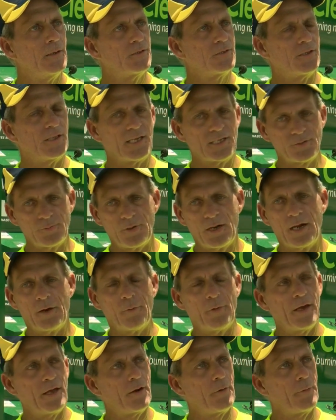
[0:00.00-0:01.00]
So that's when I
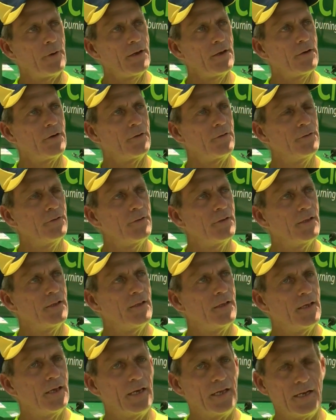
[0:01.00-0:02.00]
ran around
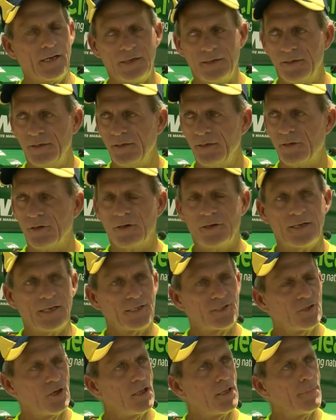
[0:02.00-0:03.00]
and I, you know, and
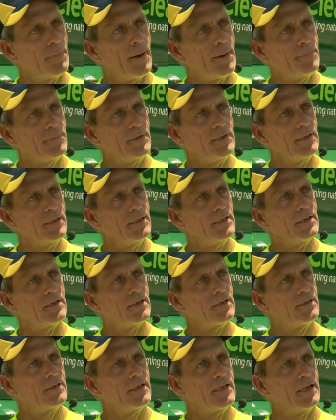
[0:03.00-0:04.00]
I saw the puppy in
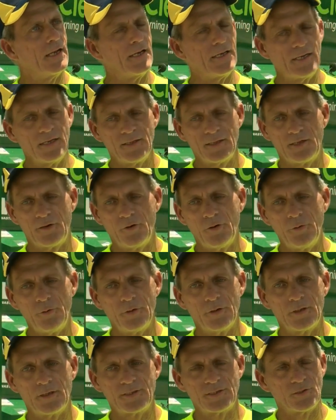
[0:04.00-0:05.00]
there and I yelled at
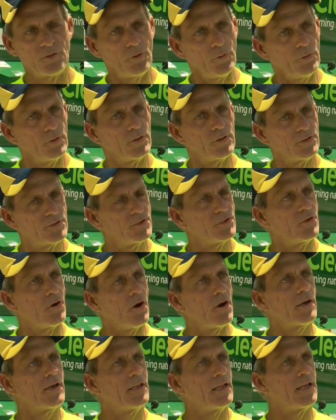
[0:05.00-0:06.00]
Oriole. I said, Oriole, there's a
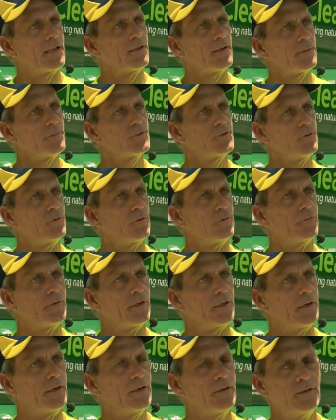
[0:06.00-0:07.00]
dog in that dumpster over
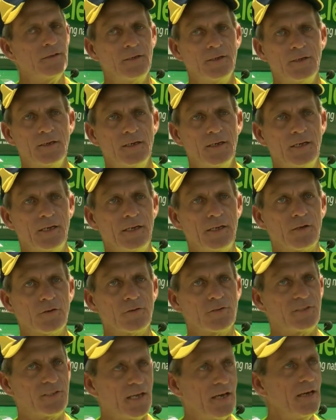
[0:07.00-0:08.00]
there. And he
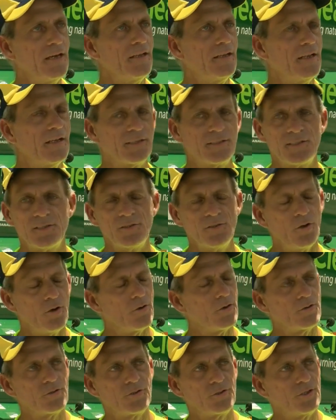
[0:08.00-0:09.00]
goes, dead? And I says,
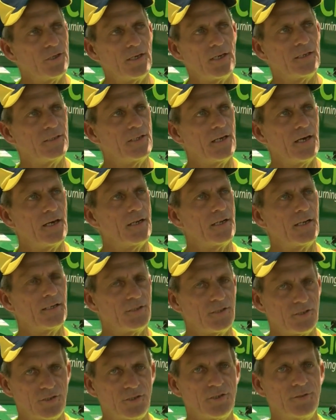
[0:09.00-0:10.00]
no, she ain't dead.
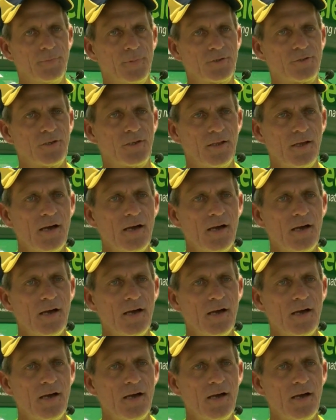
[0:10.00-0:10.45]
Says, She's much